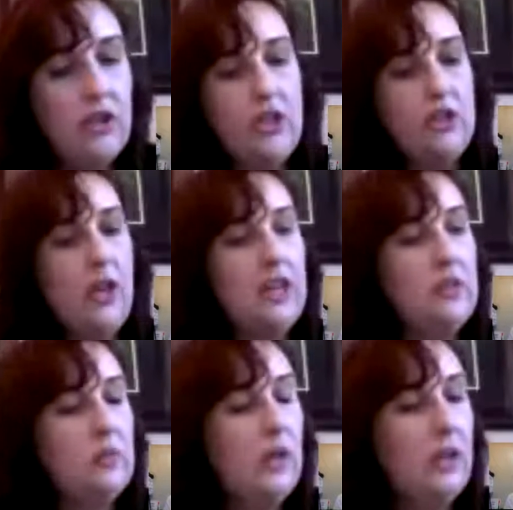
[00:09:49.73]
are you
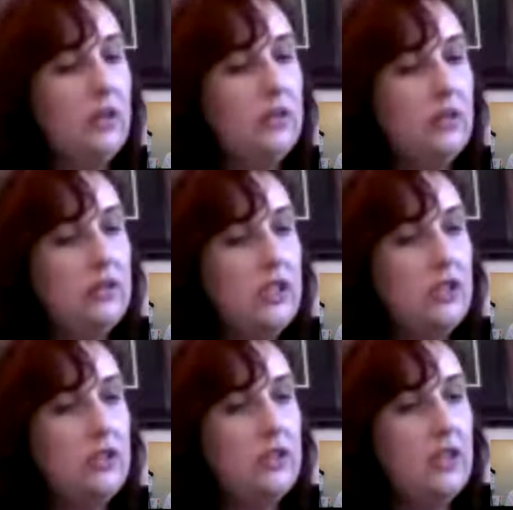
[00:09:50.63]
guys
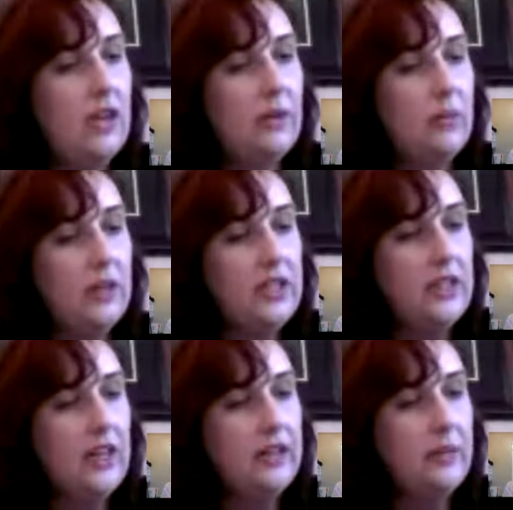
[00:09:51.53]

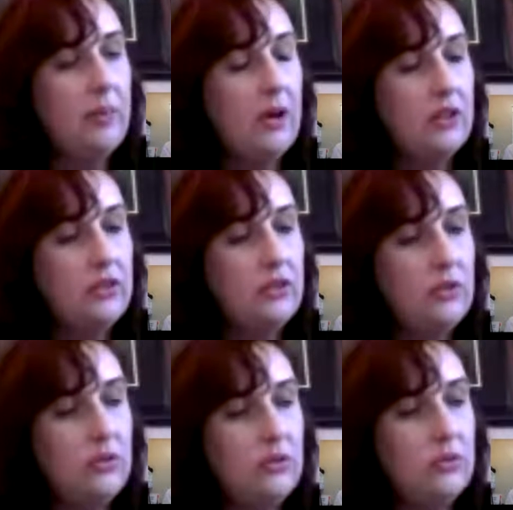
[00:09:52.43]
working on the part
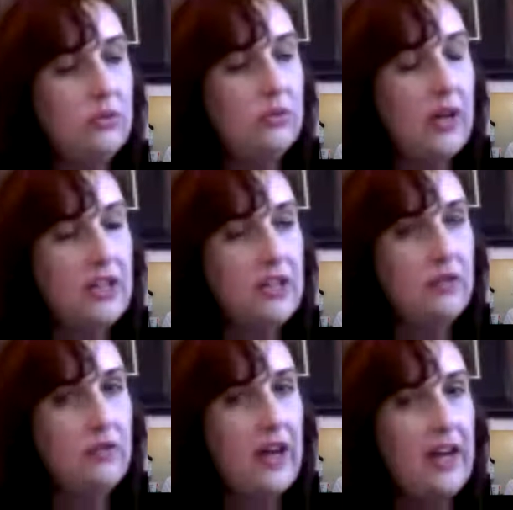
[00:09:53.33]
2, question
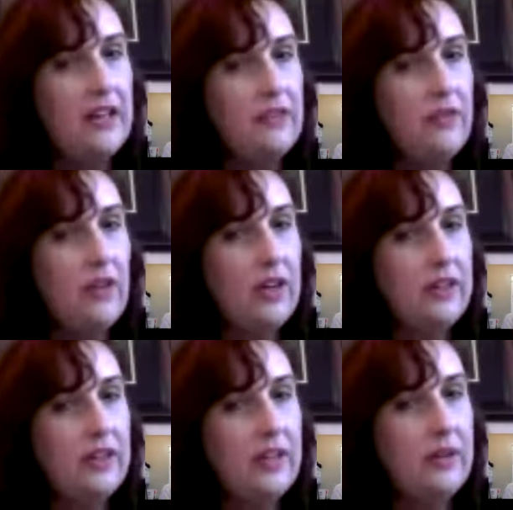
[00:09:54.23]
5
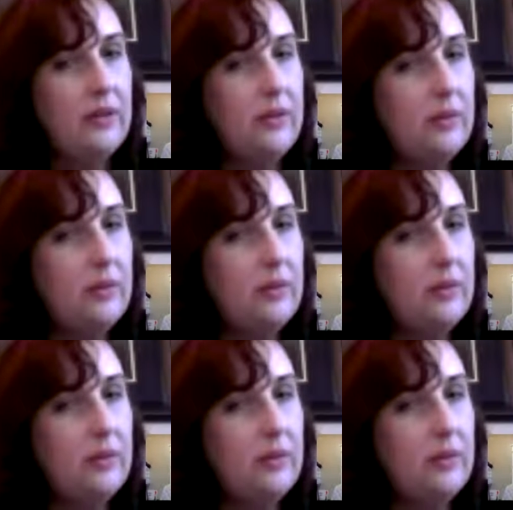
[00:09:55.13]
on the